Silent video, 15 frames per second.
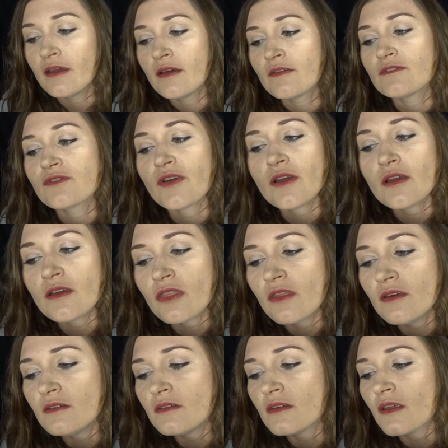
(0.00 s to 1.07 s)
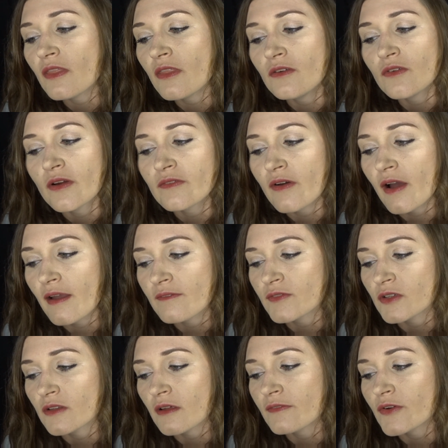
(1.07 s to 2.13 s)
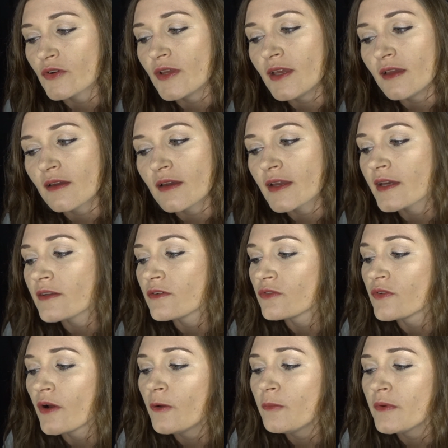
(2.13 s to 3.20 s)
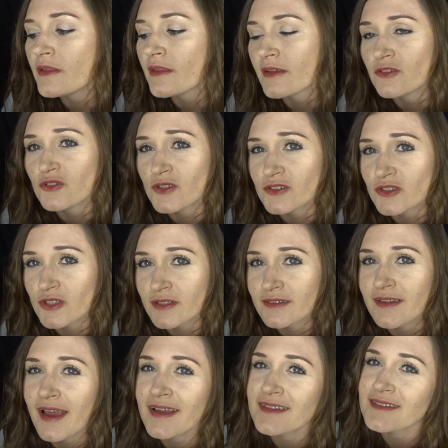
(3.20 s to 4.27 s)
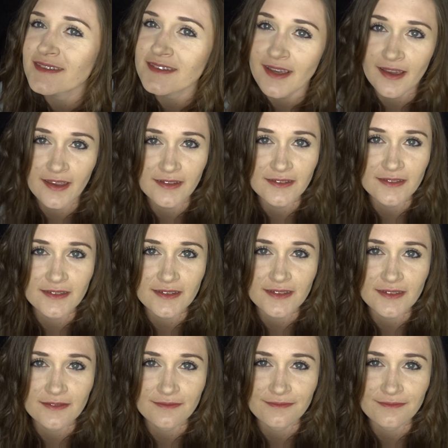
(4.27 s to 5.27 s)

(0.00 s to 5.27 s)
furthered the revival of Greek and Roman literature and science.